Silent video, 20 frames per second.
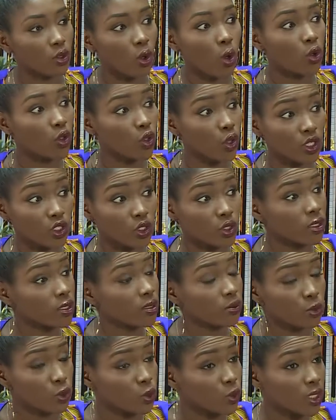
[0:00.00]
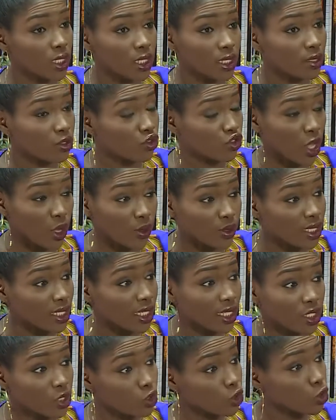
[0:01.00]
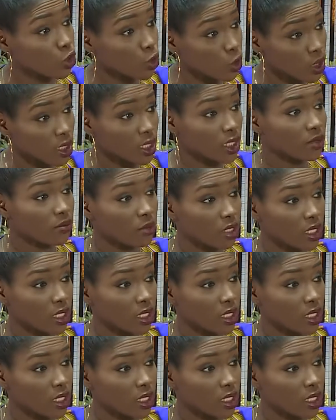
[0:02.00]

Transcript: all you're just doing is shouting and insulting